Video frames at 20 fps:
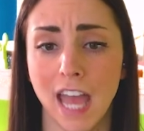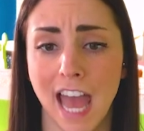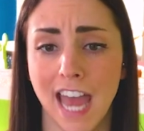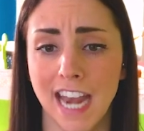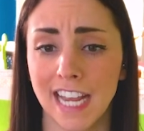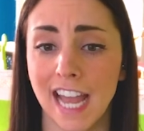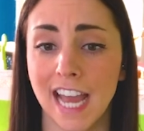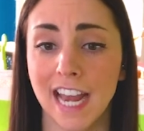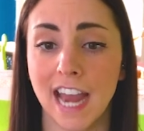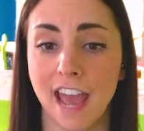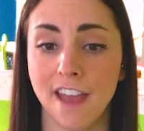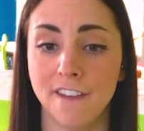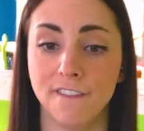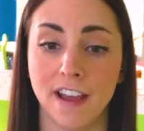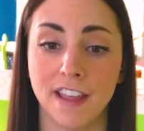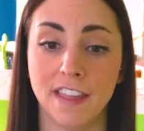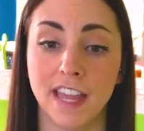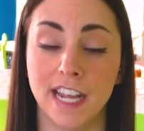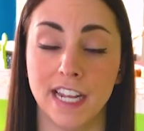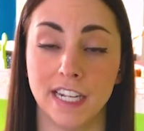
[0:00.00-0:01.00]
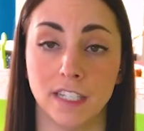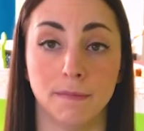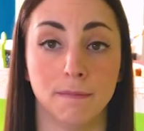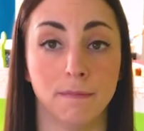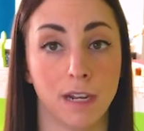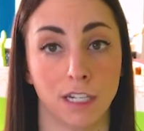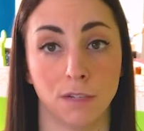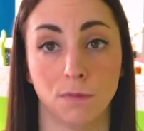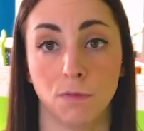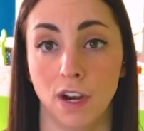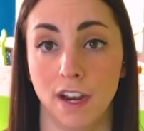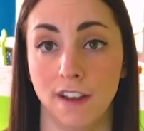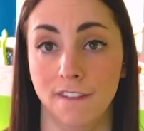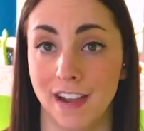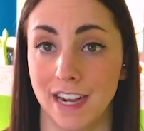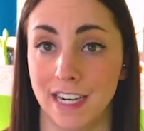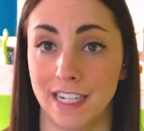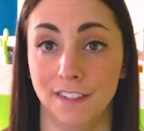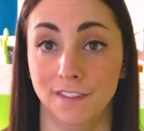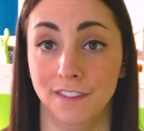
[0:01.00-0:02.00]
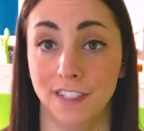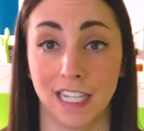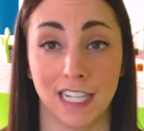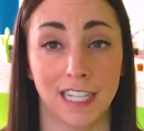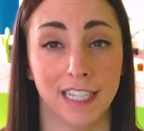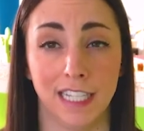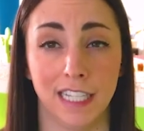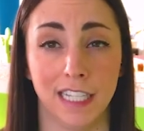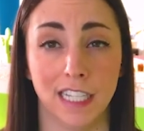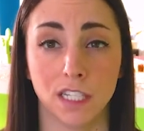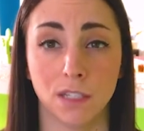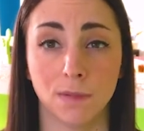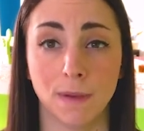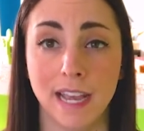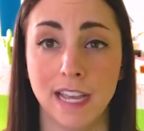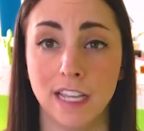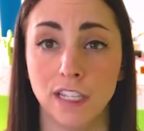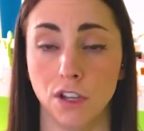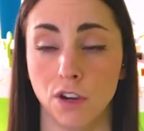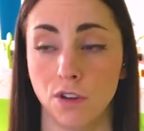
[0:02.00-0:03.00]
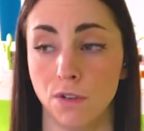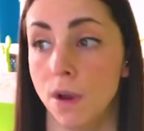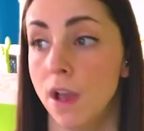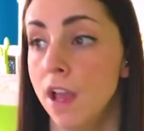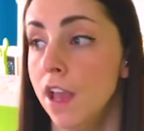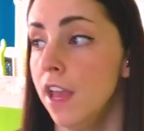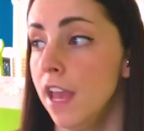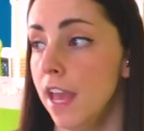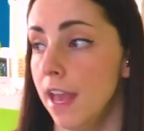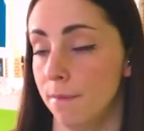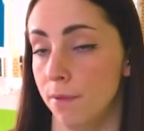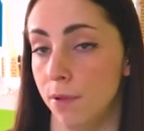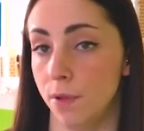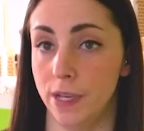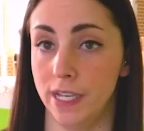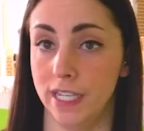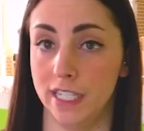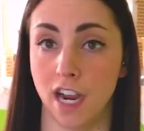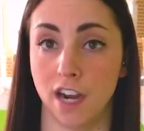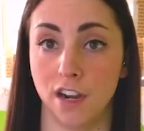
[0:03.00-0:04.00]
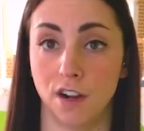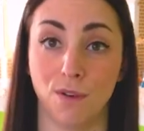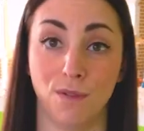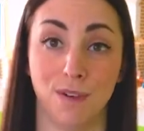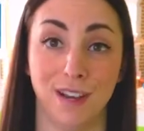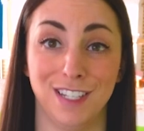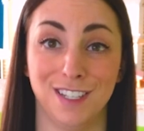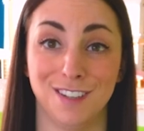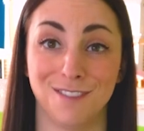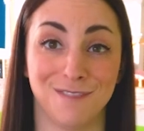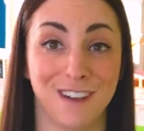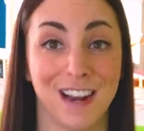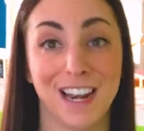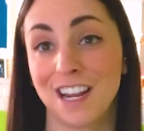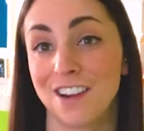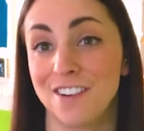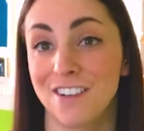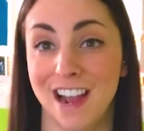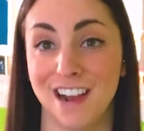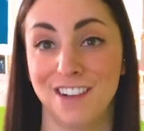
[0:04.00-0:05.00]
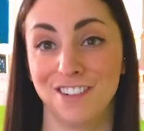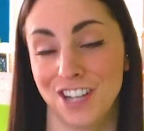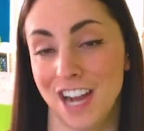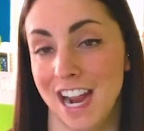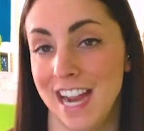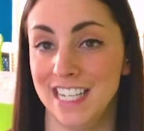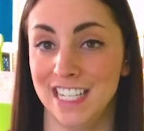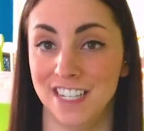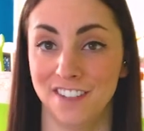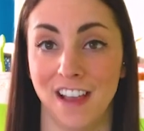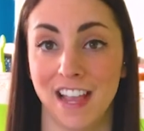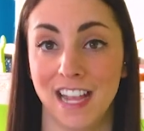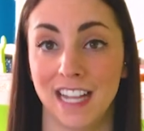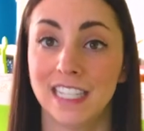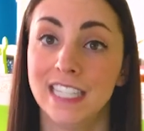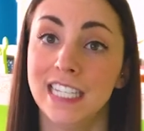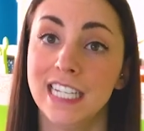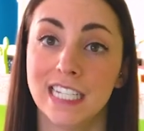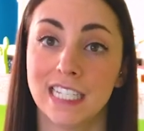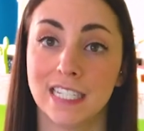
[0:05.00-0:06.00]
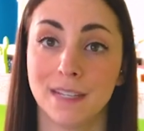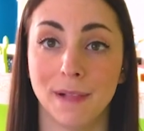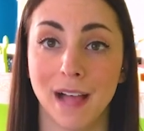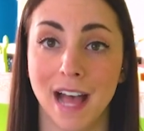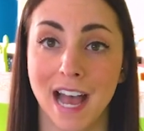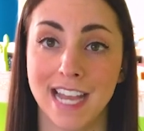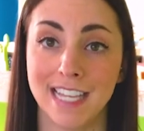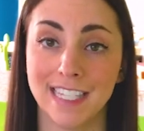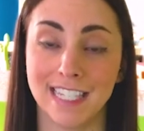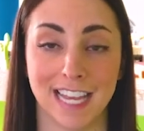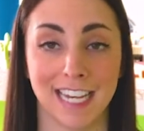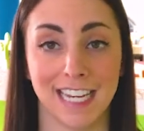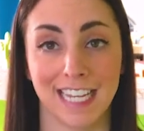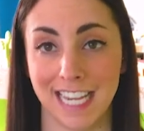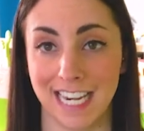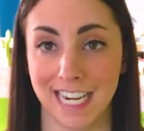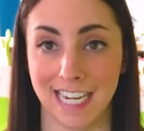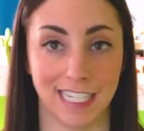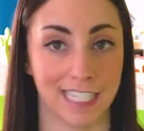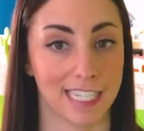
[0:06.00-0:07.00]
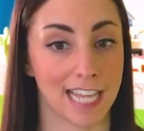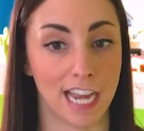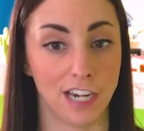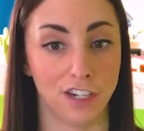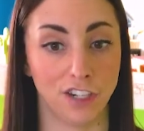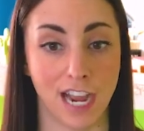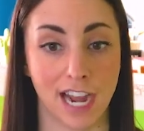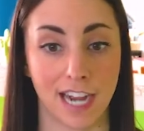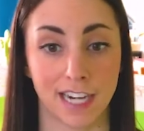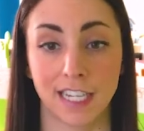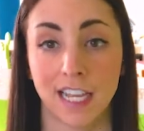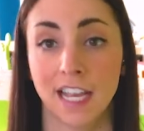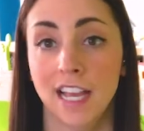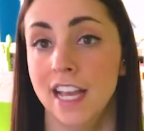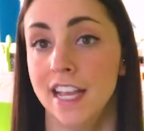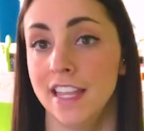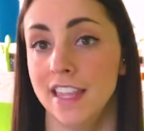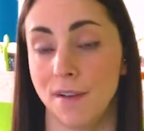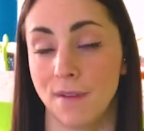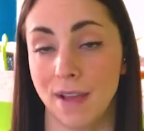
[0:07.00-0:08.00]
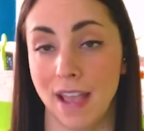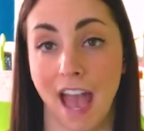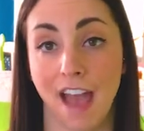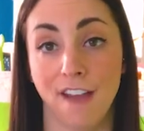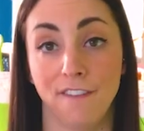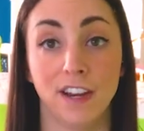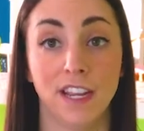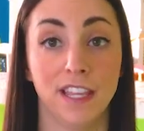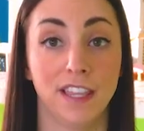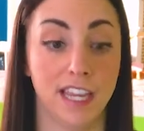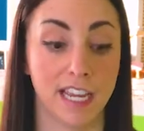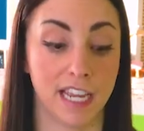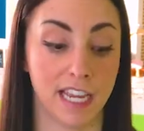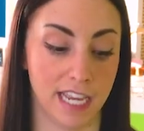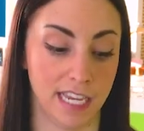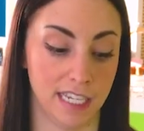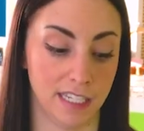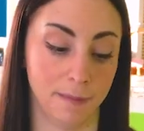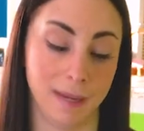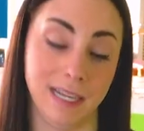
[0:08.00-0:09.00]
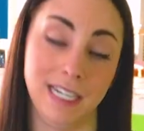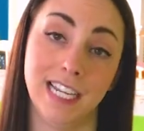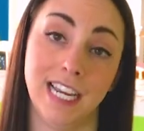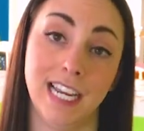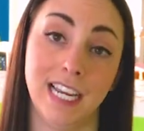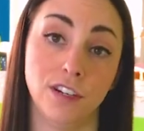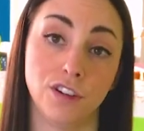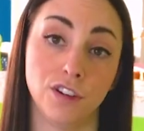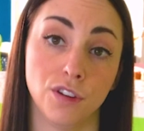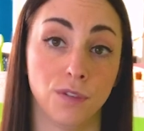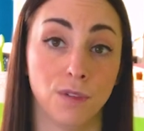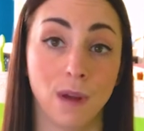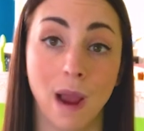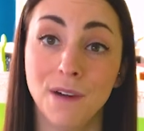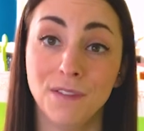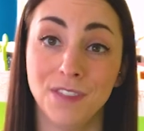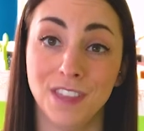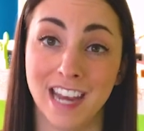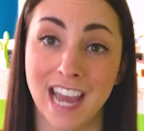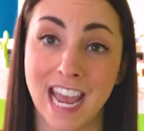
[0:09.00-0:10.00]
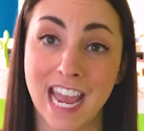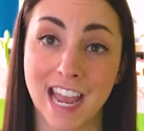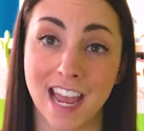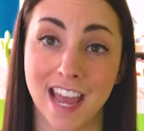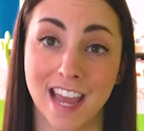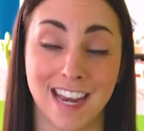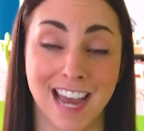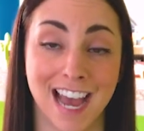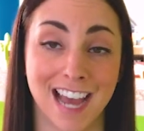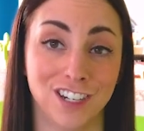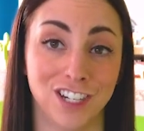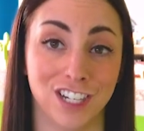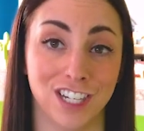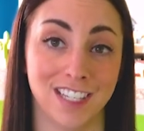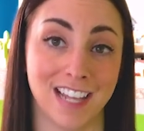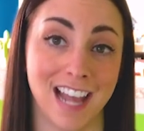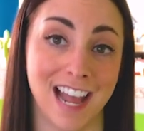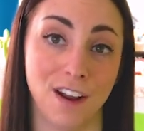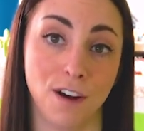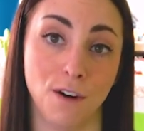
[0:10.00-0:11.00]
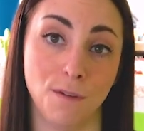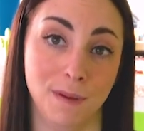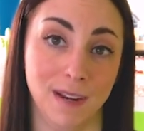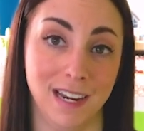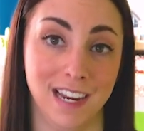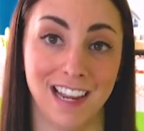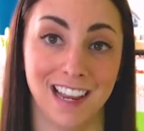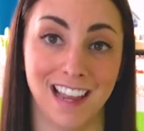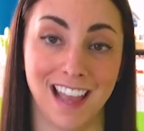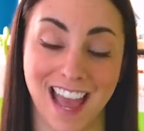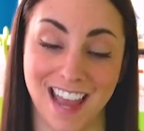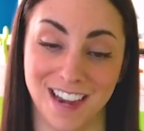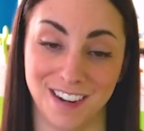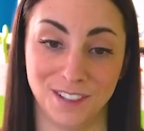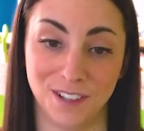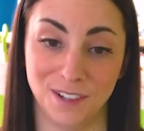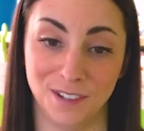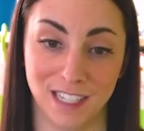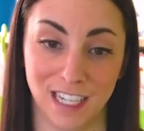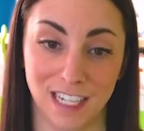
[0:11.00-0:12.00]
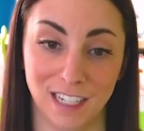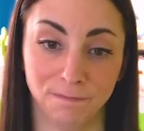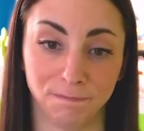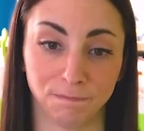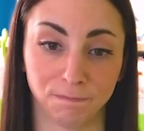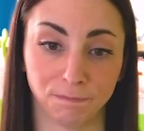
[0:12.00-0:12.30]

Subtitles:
And again, I find that it's much more effective to clean this way, so employees aren't always running around trying to find cleaning supplies and getting sidetracked. That way everything is maintained throughout the day and not just at opening and closing.